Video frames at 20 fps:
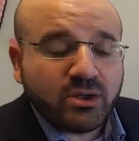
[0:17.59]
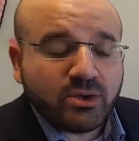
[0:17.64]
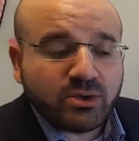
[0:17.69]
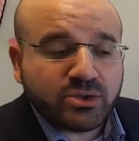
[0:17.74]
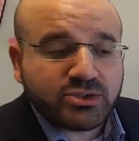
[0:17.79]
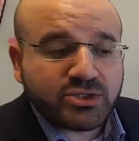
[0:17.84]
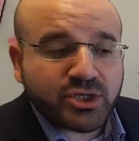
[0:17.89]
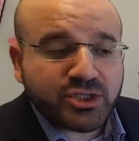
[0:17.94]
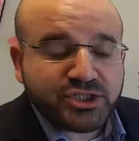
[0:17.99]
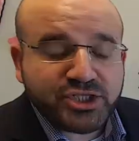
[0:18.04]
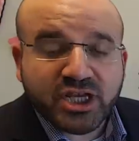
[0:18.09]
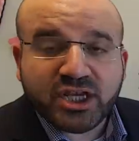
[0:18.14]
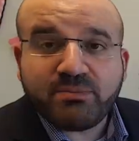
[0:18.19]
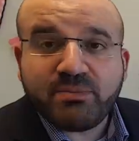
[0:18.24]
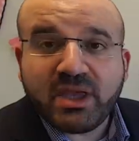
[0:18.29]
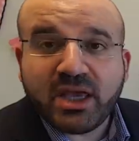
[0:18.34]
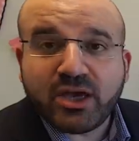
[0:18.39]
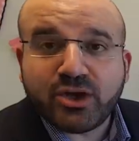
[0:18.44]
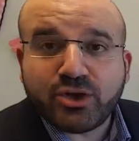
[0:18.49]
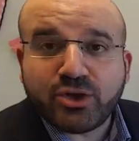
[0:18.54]
Also, check
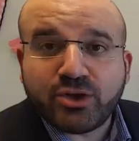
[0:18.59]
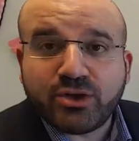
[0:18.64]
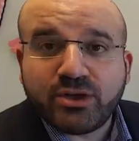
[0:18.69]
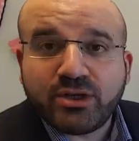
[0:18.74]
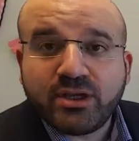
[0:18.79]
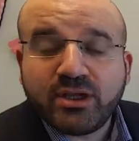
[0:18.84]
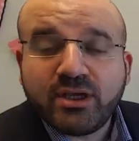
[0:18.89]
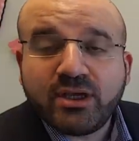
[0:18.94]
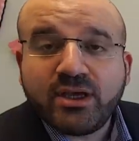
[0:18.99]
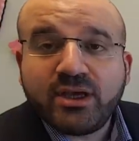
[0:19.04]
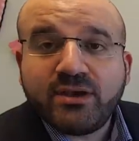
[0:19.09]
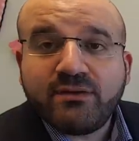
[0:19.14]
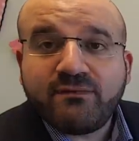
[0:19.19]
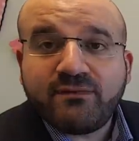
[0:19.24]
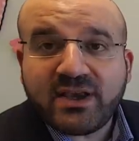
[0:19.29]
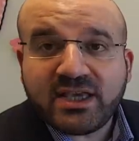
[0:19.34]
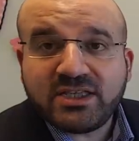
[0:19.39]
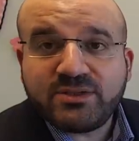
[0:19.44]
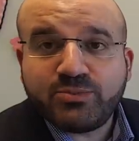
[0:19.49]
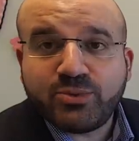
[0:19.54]
me out on
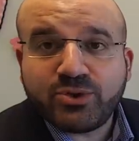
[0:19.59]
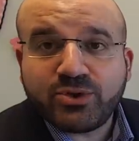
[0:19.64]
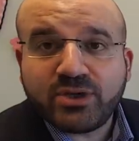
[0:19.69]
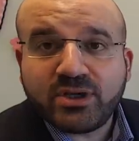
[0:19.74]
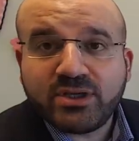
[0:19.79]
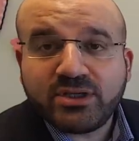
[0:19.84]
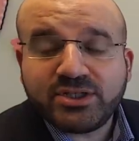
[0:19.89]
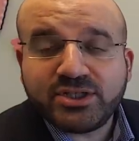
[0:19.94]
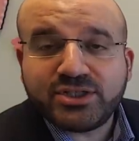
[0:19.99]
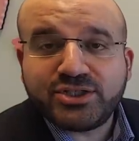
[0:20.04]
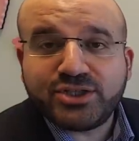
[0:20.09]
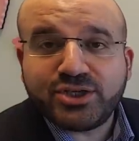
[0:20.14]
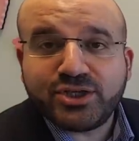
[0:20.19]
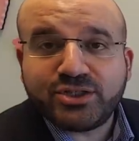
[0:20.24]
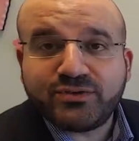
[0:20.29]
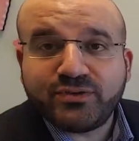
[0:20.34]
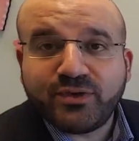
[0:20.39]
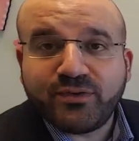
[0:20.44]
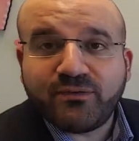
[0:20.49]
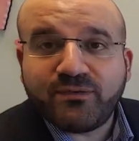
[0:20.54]
Facebook. Just
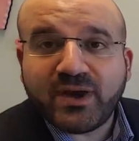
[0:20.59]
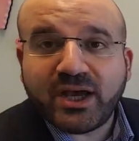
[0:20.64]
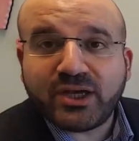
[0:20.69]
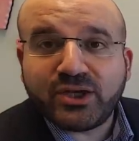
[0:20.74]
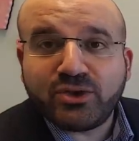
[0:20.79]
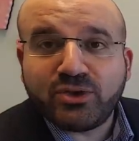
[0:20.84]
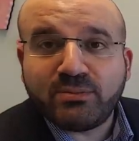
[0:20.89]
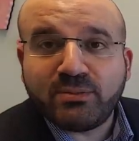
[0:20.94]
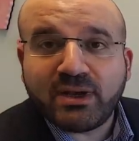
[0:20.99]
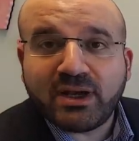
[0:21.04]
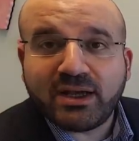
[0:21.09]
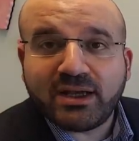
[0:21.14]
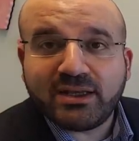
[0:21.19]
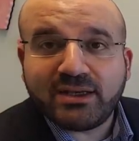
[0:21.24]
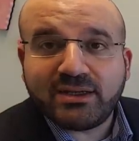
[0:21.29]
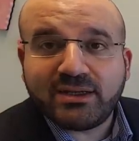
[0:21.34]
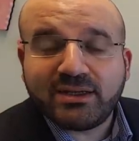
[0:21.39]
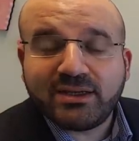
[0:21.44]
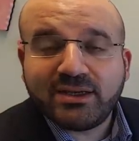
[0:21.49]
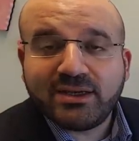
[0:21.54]
search for Vital
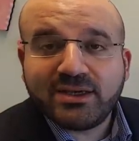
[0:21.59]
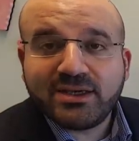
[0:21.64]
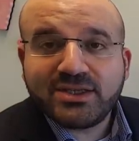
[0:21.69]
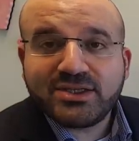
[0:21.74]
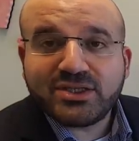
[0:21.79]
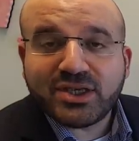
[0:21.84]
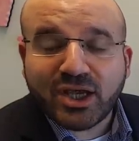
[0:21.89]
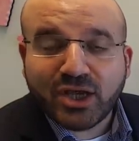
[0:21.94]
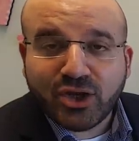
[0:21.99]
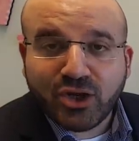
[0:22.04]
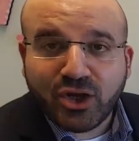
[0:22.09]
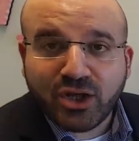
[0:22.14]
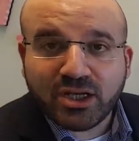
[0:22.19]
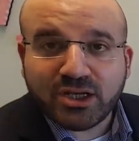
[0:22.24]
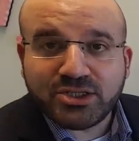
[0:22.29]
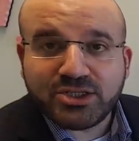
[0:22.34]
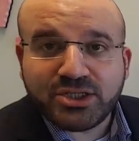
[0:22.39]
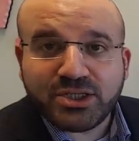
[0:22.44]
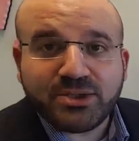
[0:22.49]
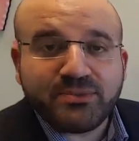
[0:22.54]
Mind
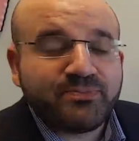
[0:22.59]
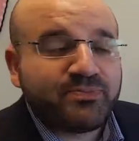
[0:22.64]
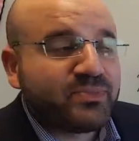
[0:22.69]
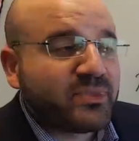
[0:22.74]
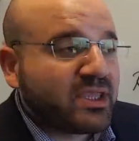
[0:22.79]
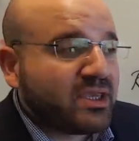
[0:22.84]
Psychology.